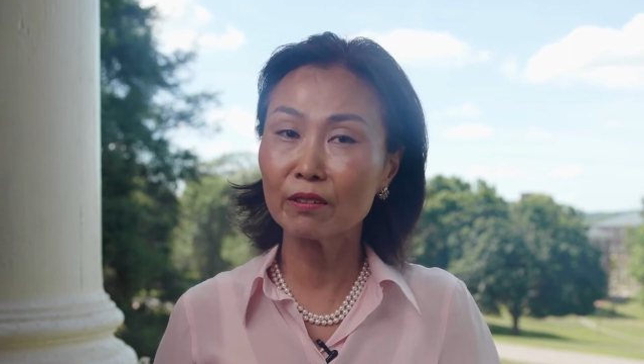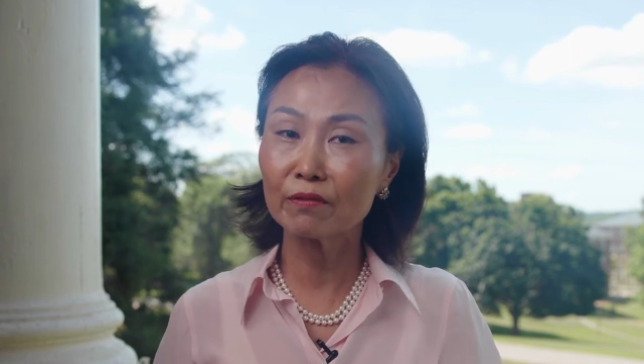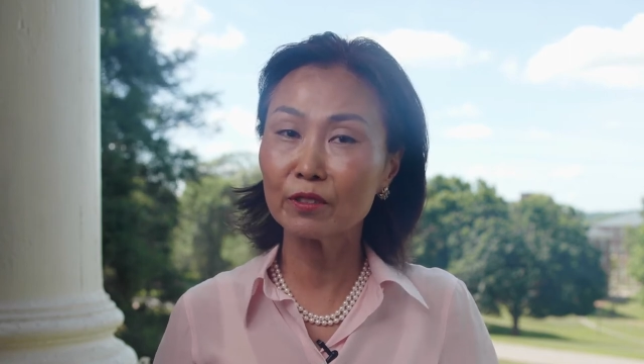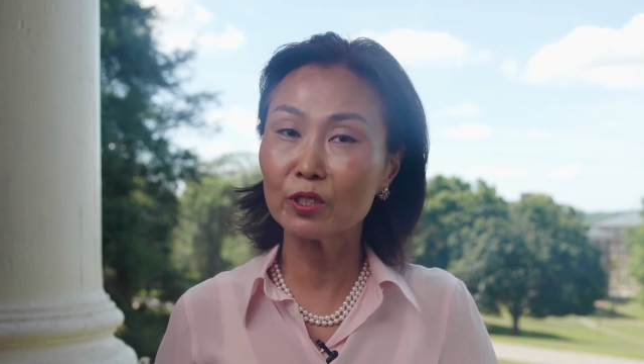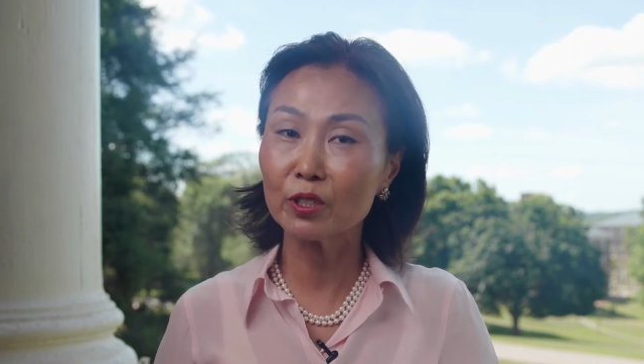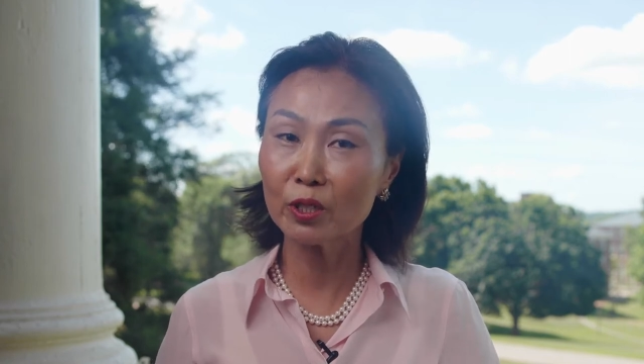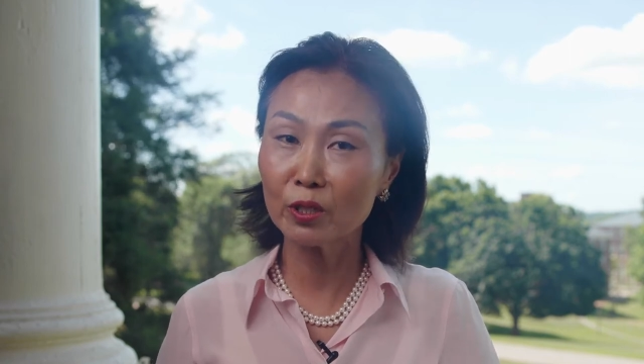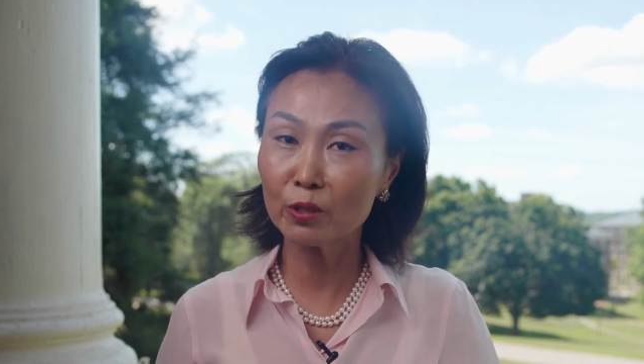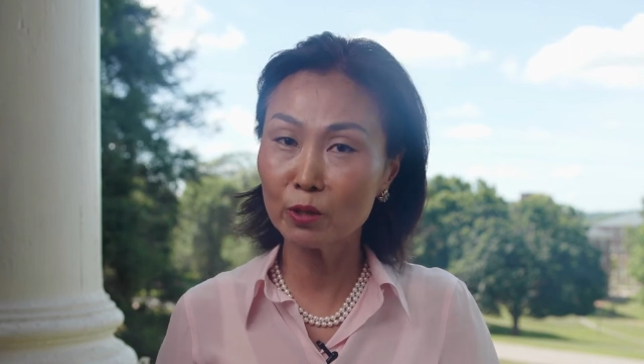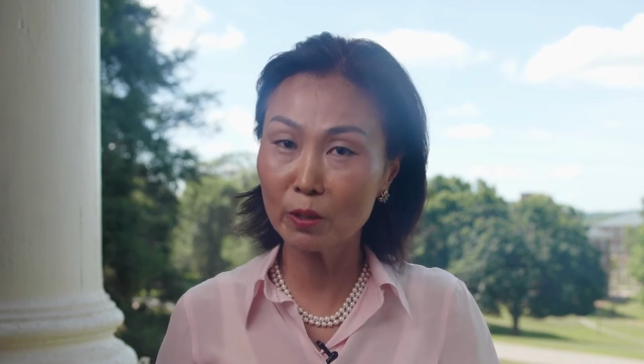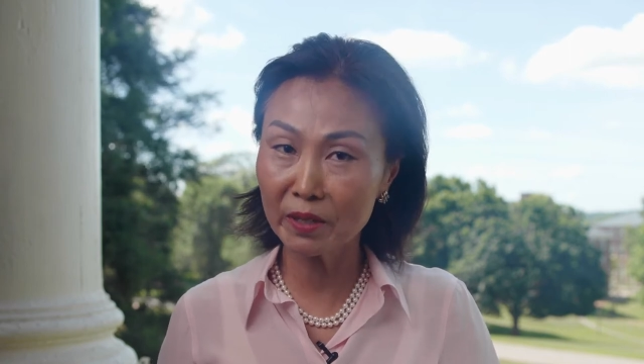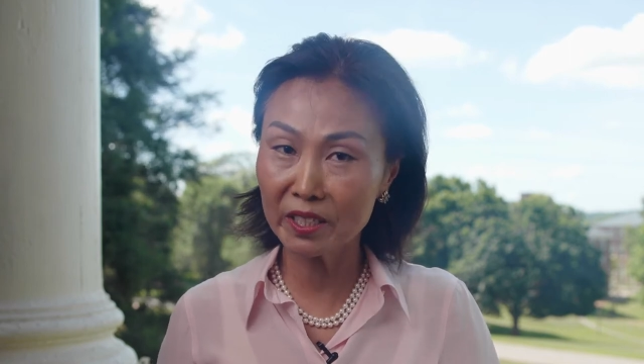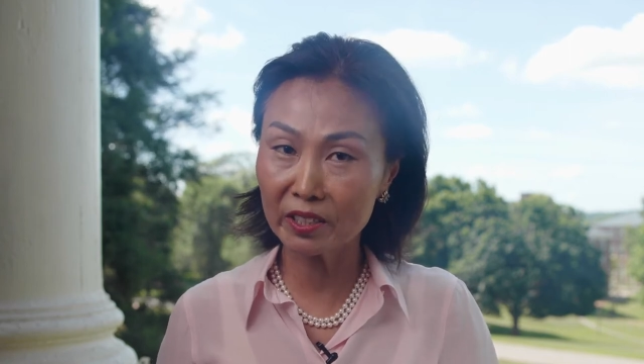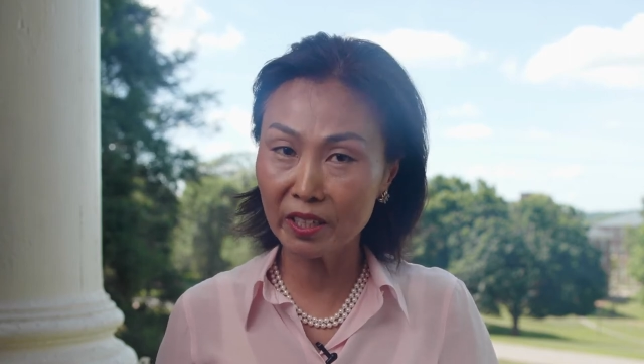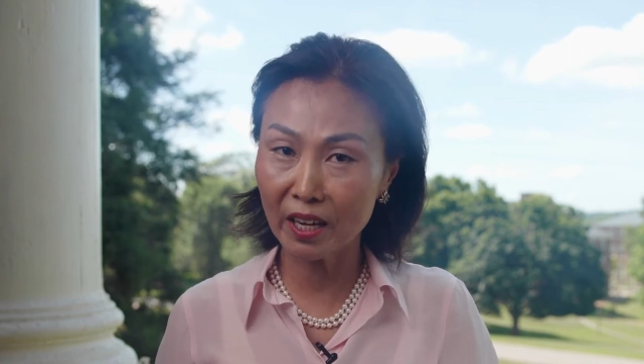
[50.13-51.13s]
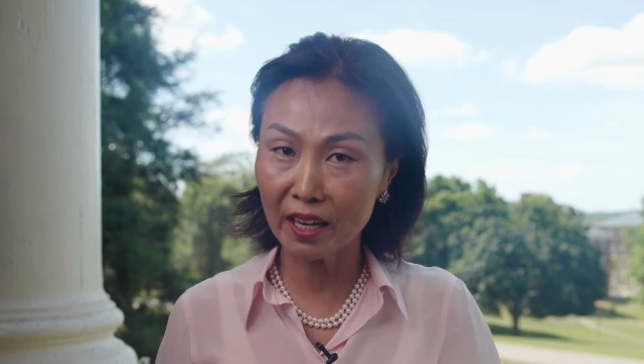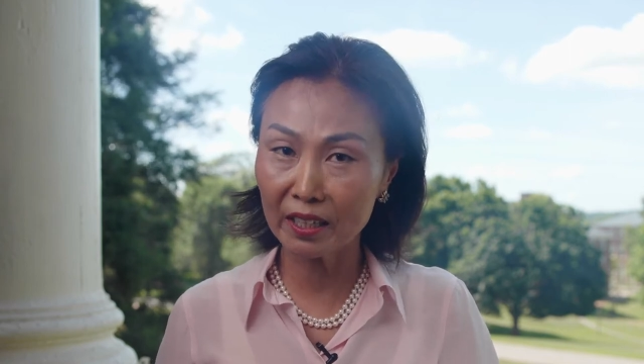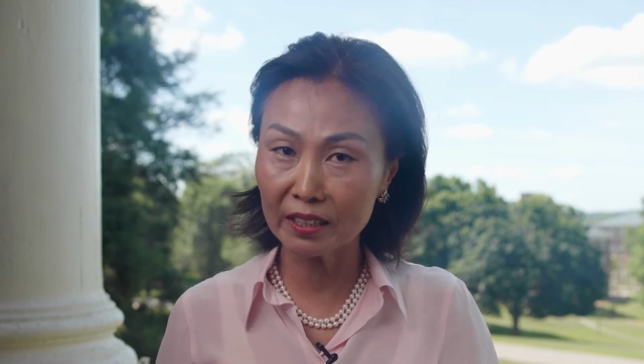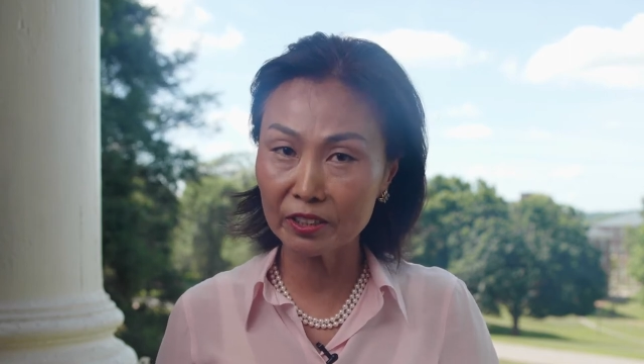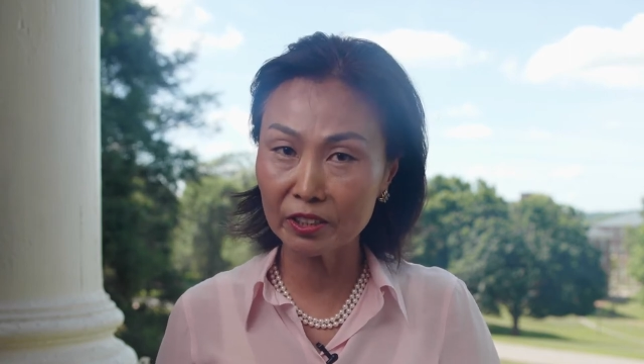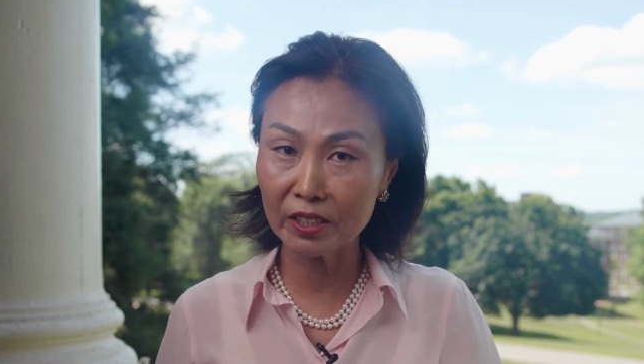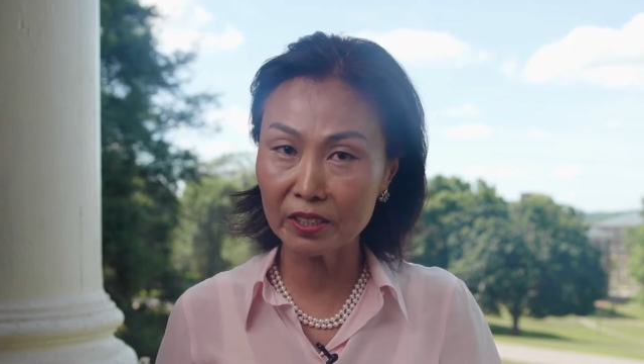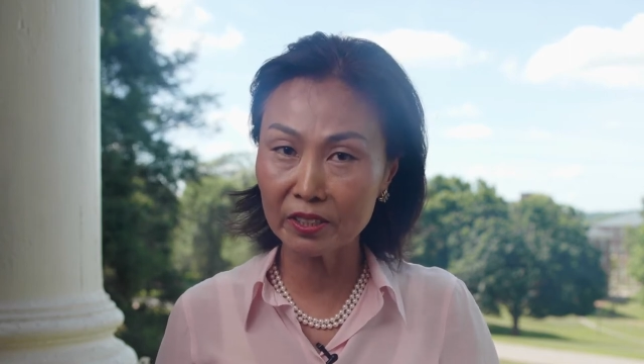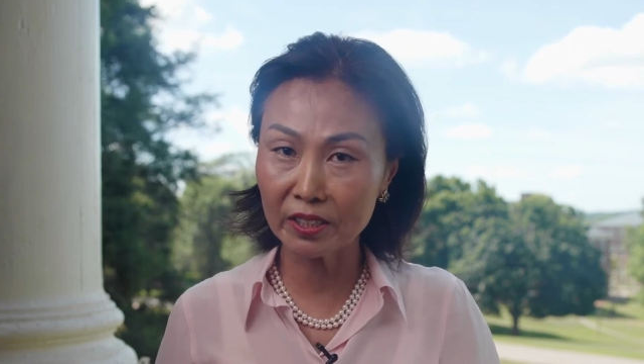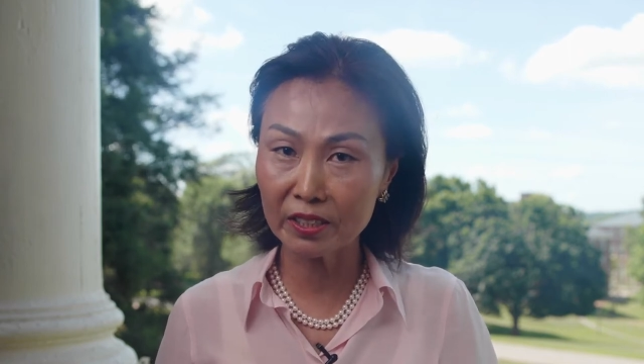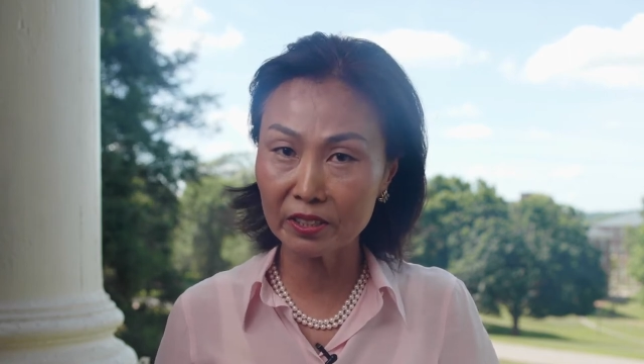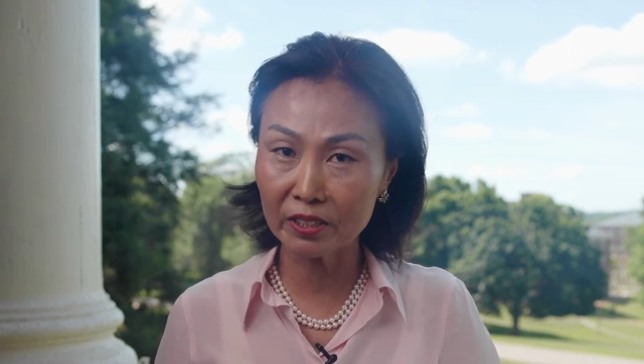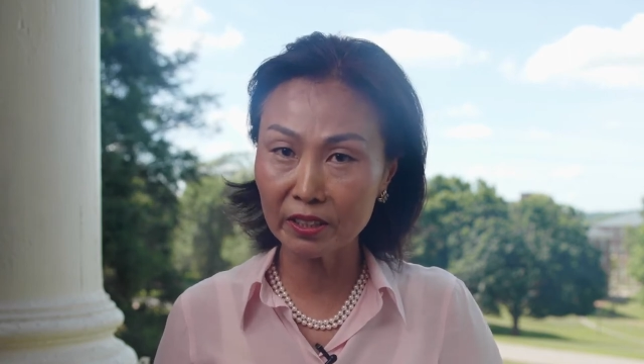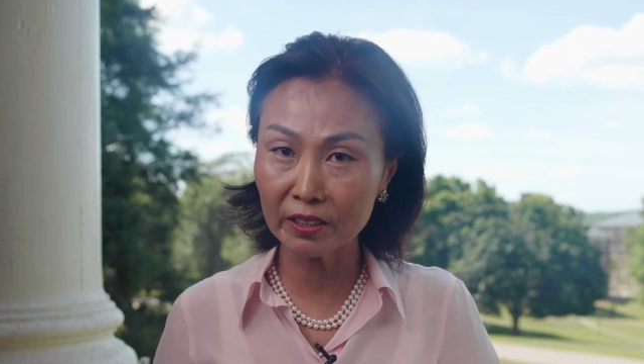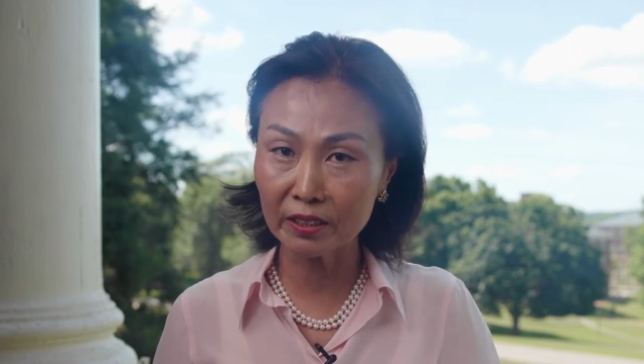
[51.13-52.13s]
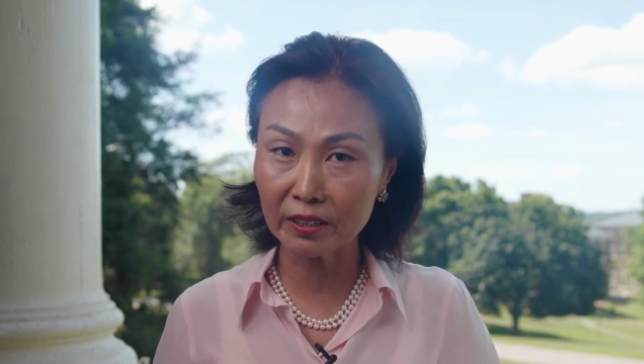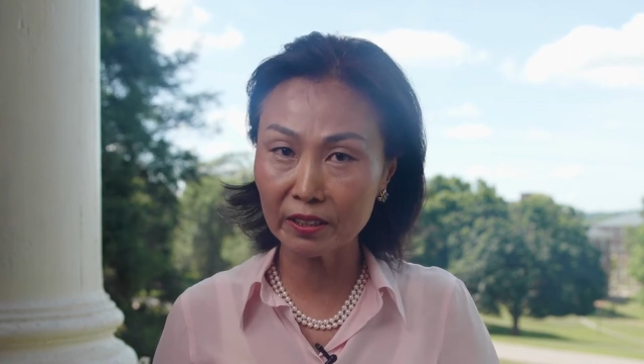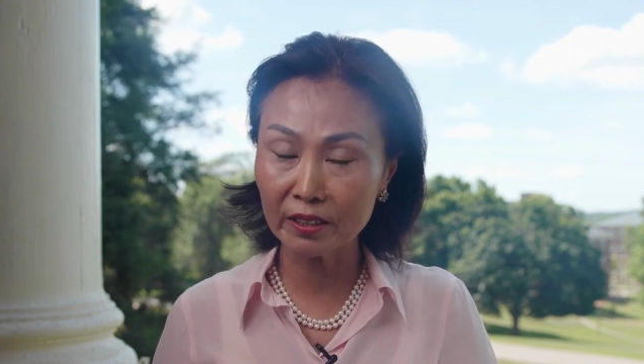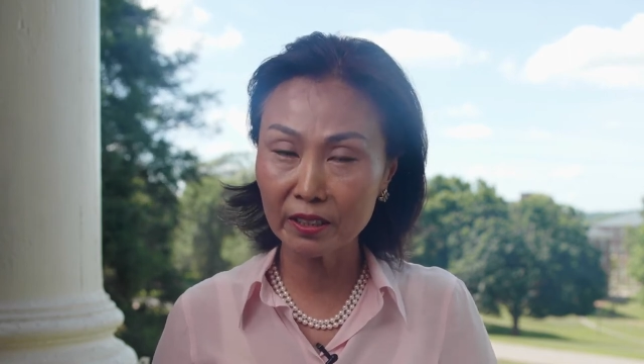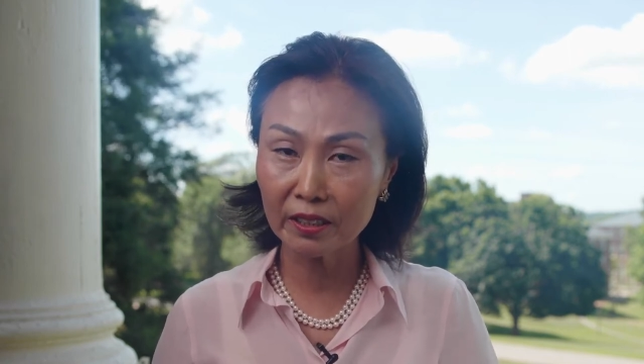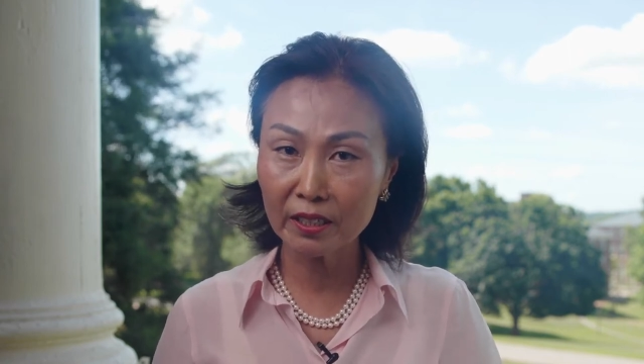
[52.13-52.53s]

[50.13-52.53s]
for two women's colleges this year.